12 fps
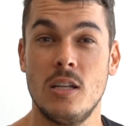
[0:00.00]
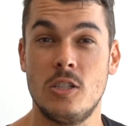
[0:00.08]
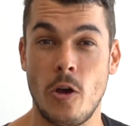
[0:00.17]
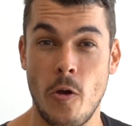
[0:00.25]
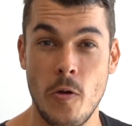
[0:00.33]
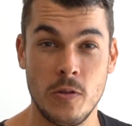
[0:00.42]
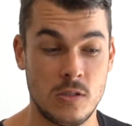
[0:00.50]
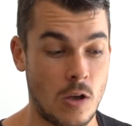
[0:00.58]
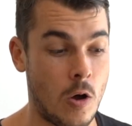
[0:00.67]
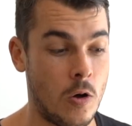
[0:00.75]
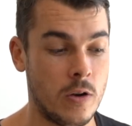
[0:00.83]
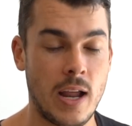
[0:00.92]
turns
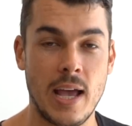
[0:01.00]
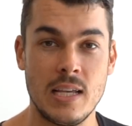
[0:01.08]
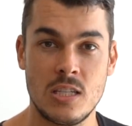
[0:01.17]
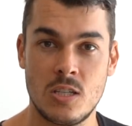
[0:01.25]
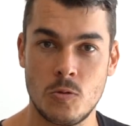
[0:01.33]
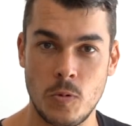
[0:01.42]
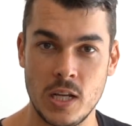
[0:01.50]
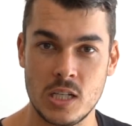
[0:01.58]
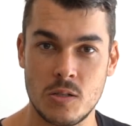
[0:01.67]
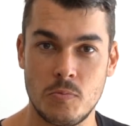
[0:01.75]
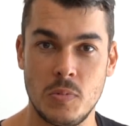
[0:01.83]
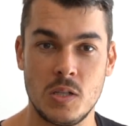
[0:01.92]
on a
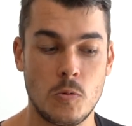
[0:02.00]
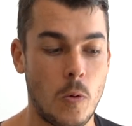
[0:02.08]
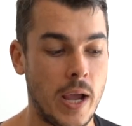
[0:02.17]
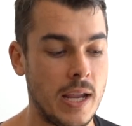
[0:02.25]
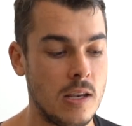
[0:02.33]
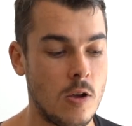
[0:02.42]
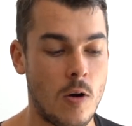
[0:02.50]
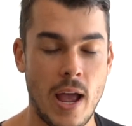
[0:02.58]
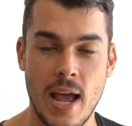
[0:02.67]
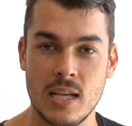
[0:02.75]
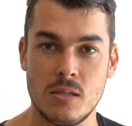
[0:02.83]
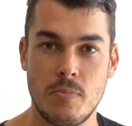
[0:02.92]
switch between your
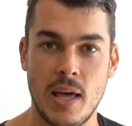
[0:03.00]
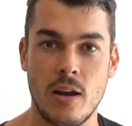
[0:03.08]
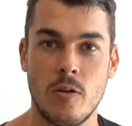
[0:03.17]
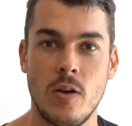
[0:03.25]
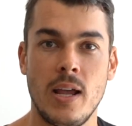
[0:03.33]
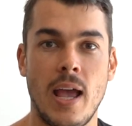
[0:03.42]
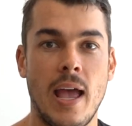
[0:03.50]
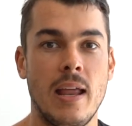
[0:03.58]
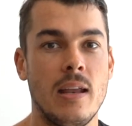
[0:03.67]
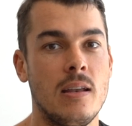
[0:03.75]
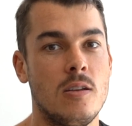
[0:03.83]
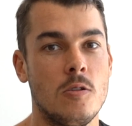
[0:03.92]
house battery
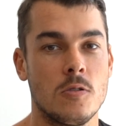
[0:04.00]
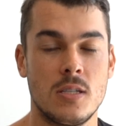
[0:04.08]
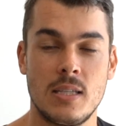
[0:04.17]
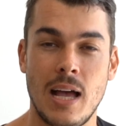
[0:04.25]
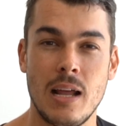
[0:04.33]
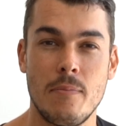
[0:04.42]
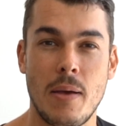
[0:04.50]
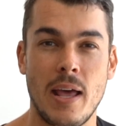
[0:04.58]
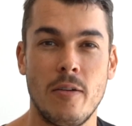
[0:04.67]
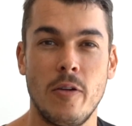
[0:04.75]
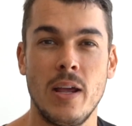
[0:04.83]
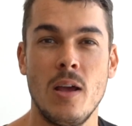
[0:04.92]
and your starter
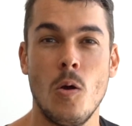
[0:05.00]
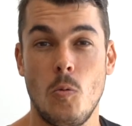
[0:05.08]
battery